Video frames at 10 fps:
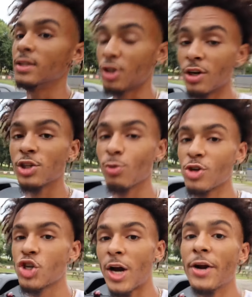turn into
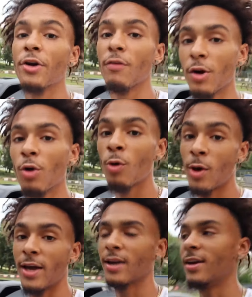a striker real
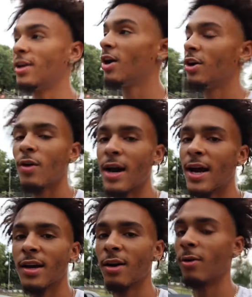quick. And y'all know how
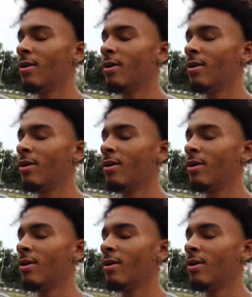that go,